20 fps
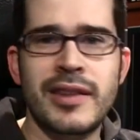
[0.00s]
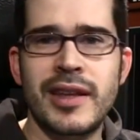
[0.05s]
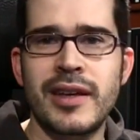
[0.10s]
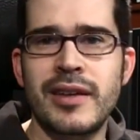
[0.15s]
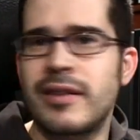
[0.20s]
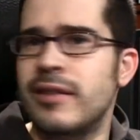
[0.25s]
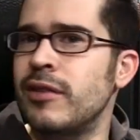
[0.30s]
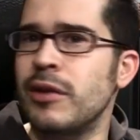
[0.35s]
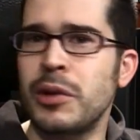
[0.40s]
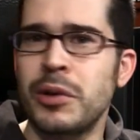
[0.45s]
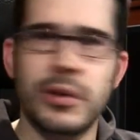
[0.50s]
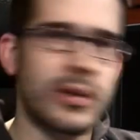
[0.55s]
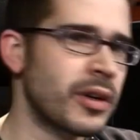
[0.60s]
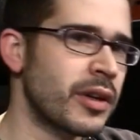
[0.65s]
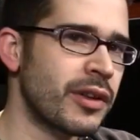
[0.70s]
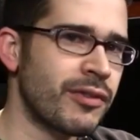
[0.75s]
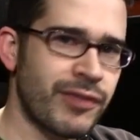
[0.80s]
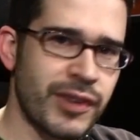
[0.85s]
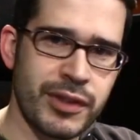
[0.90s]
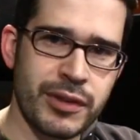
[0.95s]
Things you
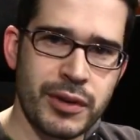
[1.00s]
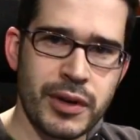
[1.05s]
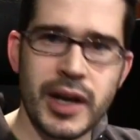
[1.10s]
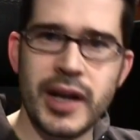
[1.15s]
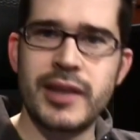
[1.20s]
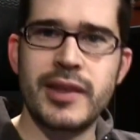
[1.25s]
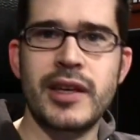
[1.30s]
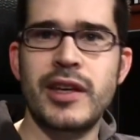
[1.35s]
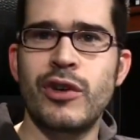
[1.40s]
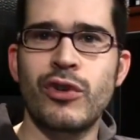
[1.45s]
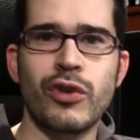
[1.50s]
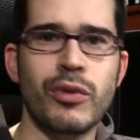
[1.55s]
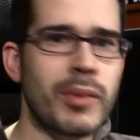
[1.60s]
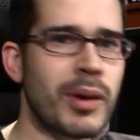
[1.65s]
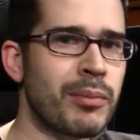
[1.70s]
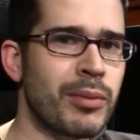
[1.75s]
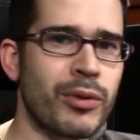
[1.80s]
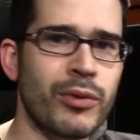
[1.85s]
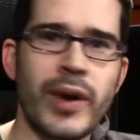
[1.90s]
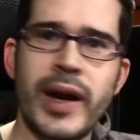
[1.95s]
learned in the fifth grade that you
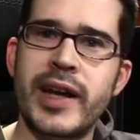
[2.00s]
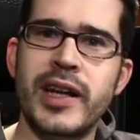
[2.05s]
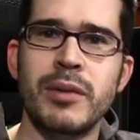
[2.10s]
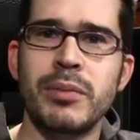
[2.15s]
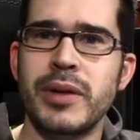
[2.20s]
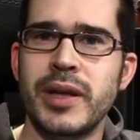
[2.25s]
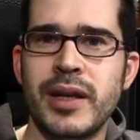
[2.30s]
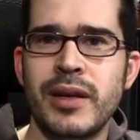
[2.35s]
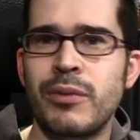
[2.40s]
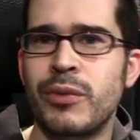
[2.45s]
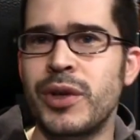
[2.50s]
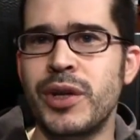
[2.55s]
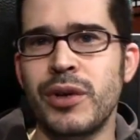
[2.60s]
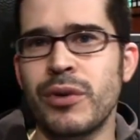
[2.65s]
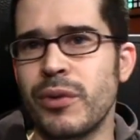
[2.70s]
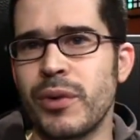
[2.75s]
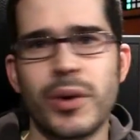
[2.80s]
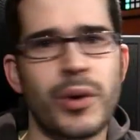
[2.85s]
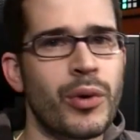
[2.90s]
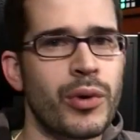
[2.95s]
remember randomly when
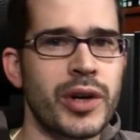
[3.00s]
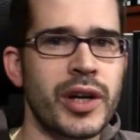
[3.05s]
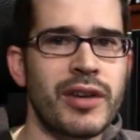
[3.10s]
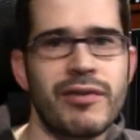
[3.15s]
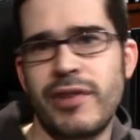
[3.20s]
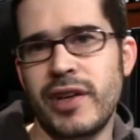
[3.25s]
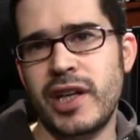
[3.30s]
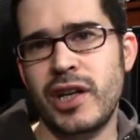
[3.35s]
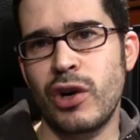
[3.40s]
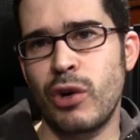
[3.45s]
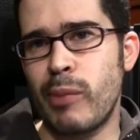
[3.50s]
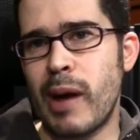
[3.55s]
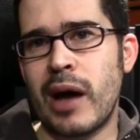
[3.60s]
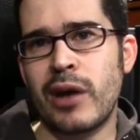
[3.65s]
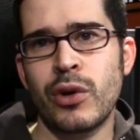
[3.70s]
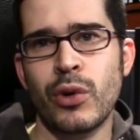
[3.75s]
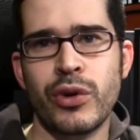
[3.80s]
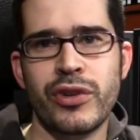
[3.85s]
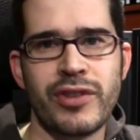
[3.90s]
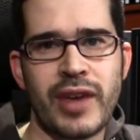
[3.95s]
you were recording a video
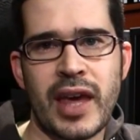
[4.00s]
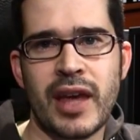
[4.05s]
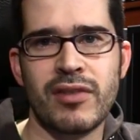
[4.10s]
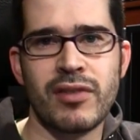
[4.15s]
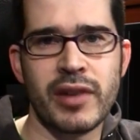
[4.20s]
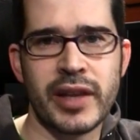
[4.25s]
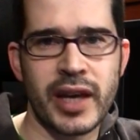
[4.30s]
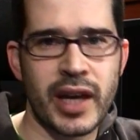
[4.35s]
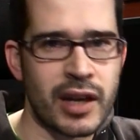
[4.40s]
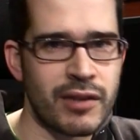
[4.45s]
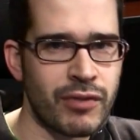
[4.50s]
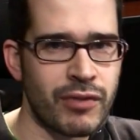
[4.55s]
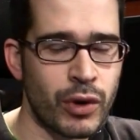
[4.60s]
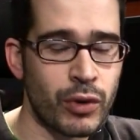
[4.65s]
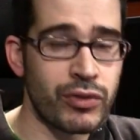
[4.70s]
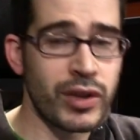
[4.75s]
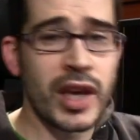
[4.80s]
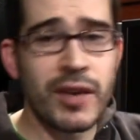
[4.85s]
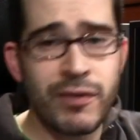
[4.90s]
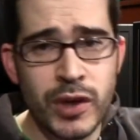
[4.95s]
about noise canceling
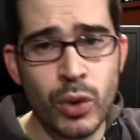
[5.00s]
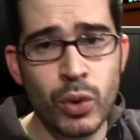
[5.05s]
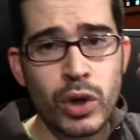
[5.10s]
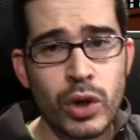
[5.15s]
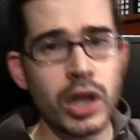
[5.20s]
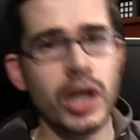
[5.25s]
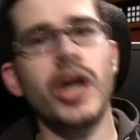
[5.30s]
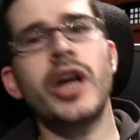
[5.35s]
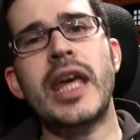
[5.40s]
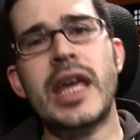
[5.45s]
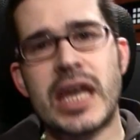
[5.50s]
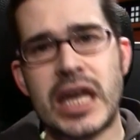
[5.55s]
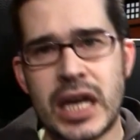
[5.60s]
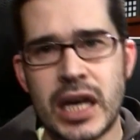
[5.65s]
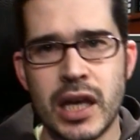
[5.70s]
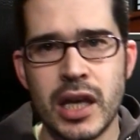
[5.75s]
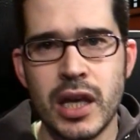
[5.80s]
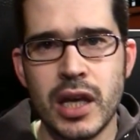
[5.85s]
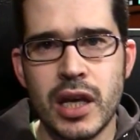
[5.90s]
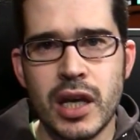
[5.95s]
headphones. If you were
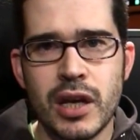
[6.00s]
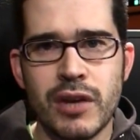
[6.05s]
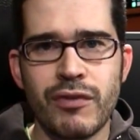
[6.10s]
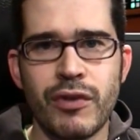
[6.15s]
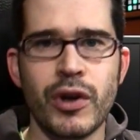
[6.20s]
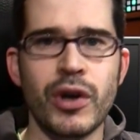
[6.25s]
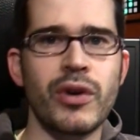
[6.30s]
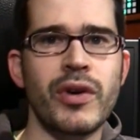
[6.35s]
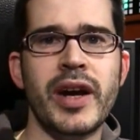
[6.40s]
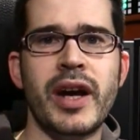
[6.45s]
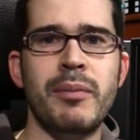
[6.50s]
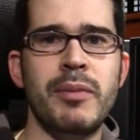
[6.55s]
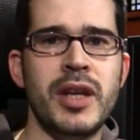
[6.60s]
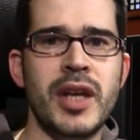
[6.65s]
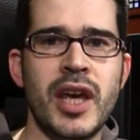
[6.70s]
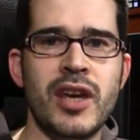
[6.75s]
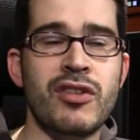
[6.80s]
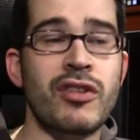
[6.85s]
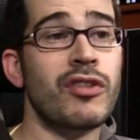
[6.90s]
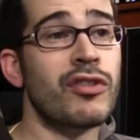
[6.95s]
looking for a
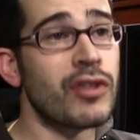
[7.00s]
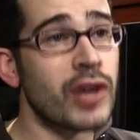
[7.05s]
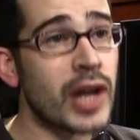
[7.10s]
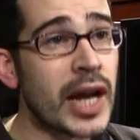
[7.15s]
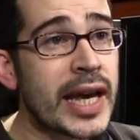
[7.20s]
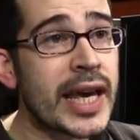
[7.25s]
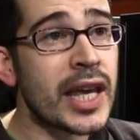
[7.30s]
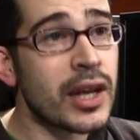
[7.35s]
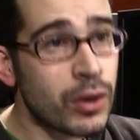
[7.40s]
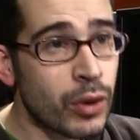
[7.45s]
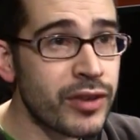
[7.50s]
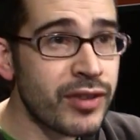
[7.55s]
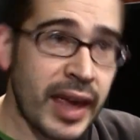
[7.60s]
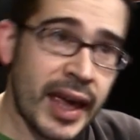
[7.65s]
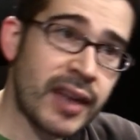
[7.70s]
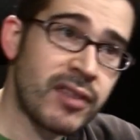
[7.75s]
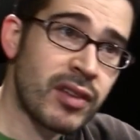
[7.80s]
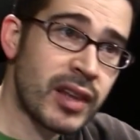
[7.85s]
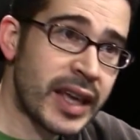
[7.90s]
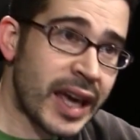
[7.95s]
recommendation, should I get noise
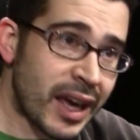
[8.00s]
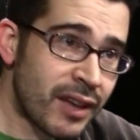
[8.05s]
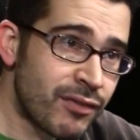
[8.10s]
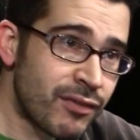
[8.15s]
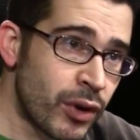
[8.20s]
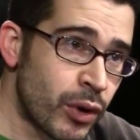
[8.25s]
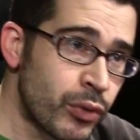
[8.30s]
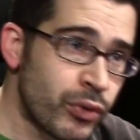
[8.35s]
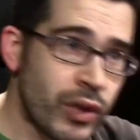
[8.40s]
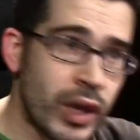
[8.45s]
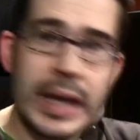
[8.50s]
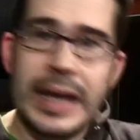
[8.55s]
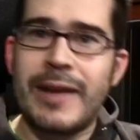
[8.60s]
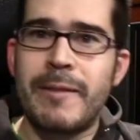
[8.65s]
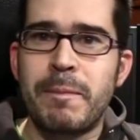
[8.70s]
canceling headphones?